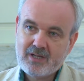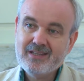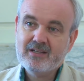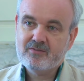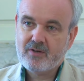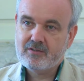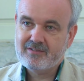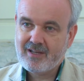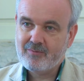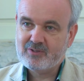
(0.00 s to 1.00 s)
I think it's fair
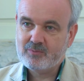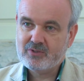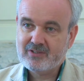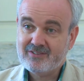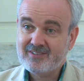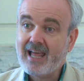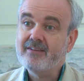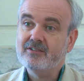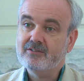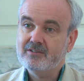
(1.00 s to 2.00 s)
to say was a pretty
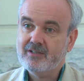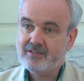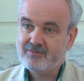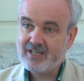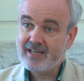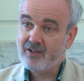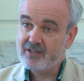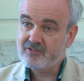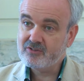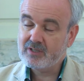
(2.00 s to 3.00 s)
slanted kind of take
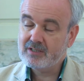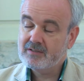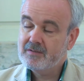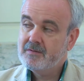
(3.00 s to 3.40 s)
on history.